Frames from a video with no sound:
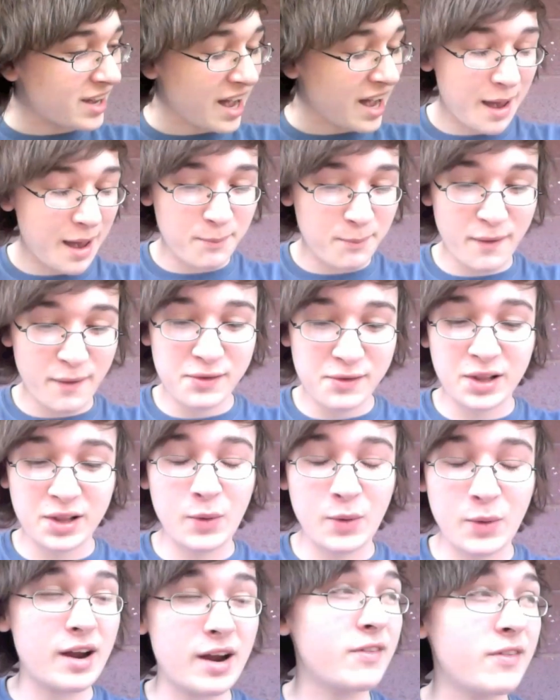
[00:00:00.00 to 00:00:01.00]
I'm perfectly
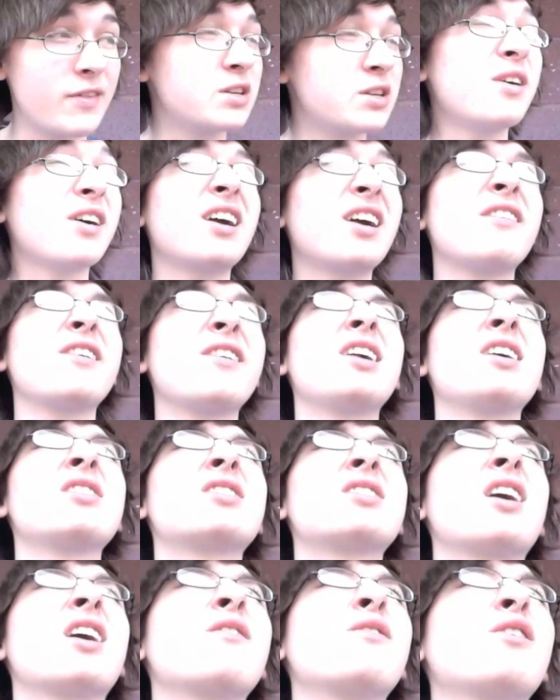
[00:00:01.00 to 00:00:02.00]
aware this video's
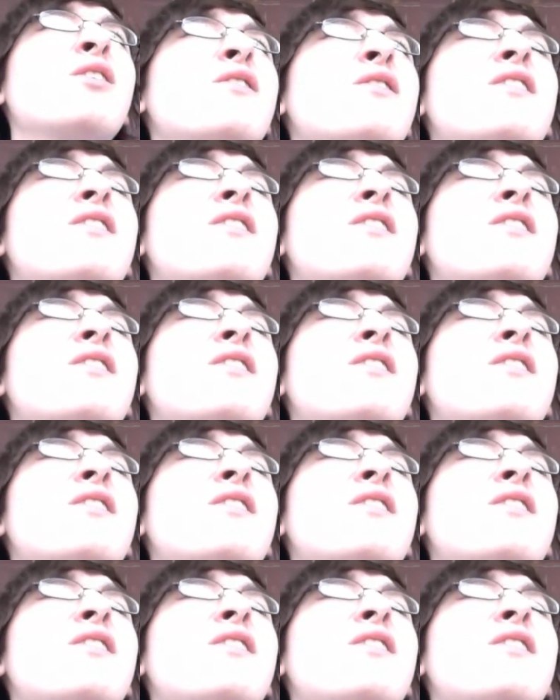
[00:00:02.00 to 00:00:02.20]
gone for a